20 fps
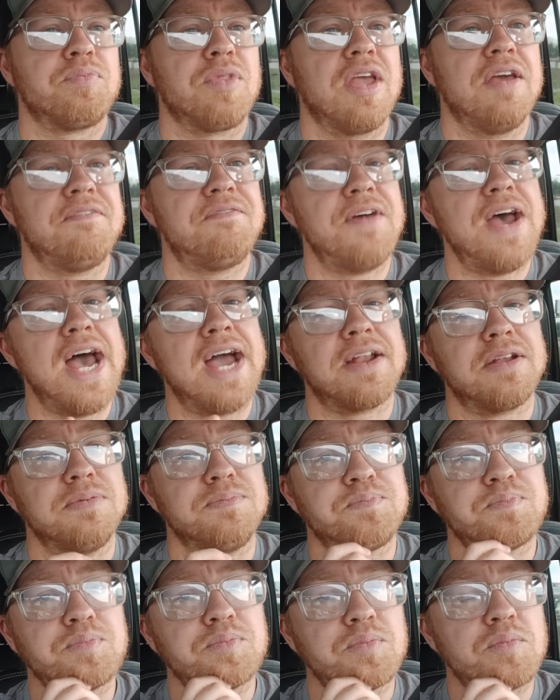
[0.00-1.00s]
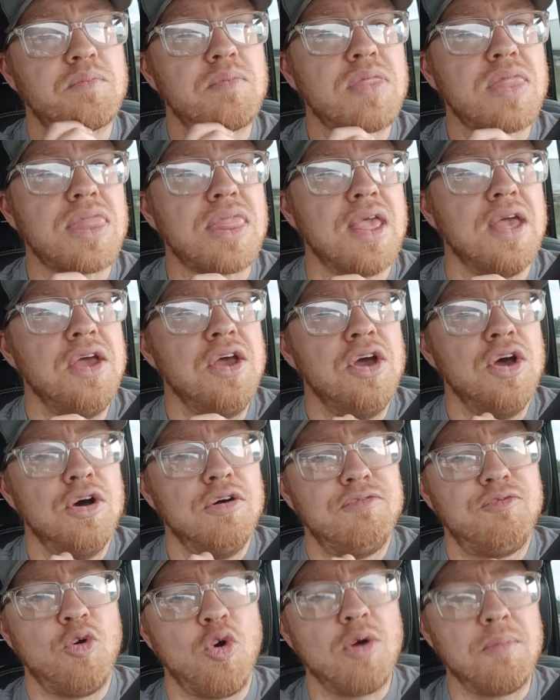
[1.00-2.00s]
In fact,
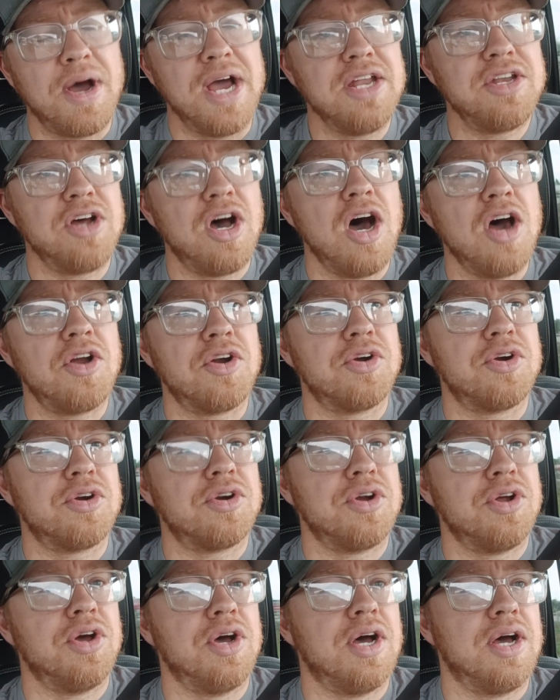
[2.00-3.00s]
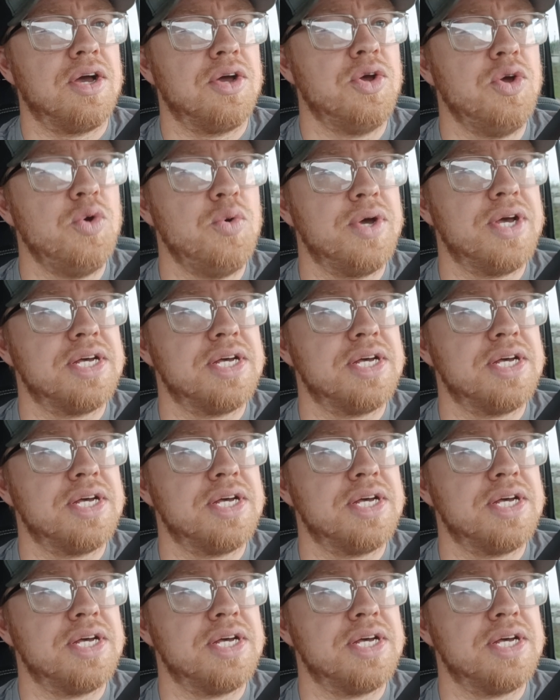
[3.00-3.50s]
for my daughter, who